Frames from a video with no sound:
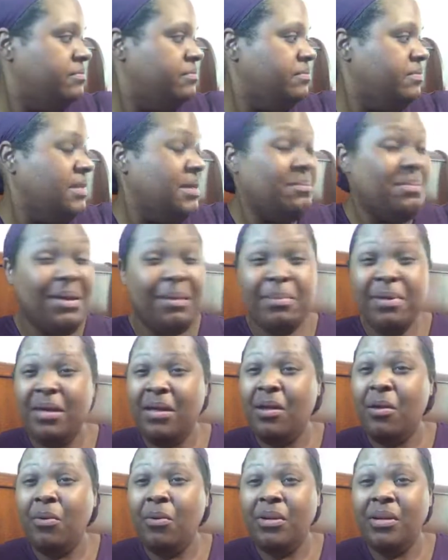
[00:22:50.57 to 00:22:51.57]
It may be a
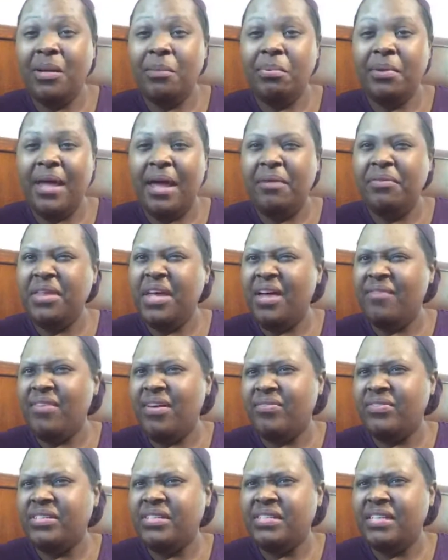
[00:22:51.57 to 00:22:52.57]
coconut pudding. I don't think I've
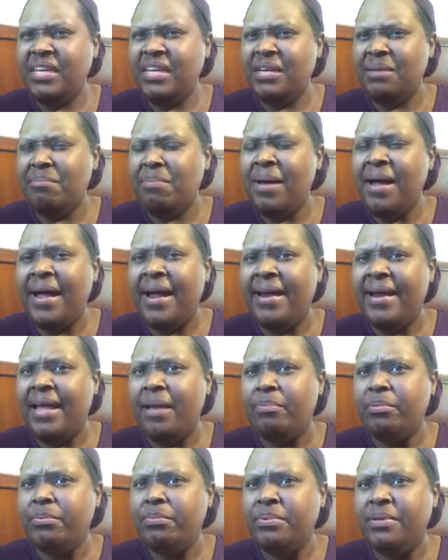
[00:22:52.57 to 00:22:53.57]
ever seen a
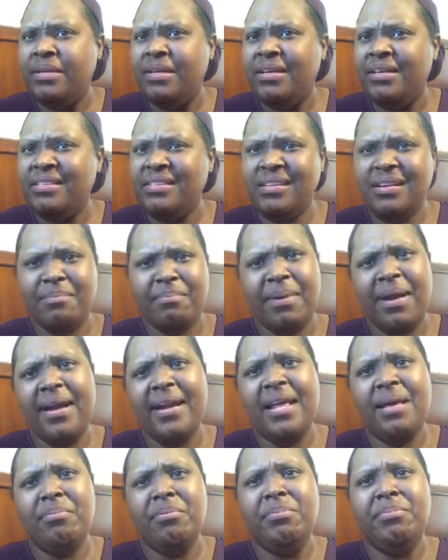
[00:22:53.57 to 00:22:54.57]
pineapple pudding. Is there a
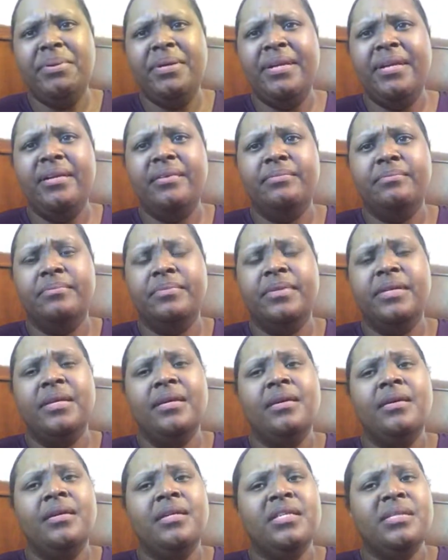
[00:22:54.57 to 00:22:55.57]
pineapple pudding?
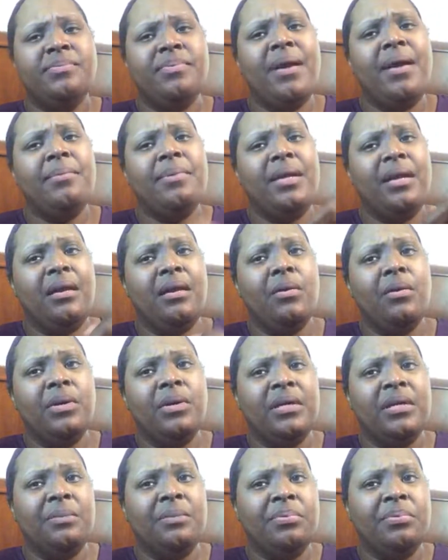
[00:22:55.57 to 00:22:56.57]
It's probably a
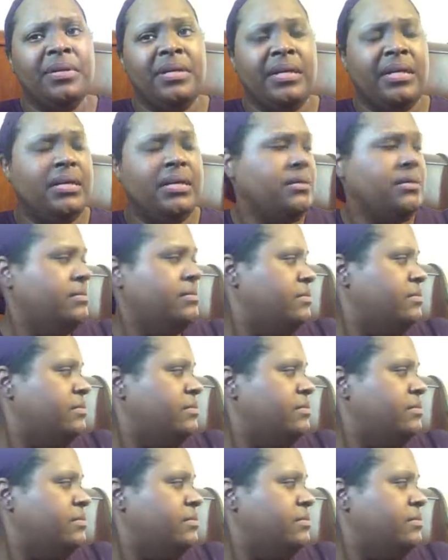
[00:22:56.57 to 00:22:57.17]
coconut pudding.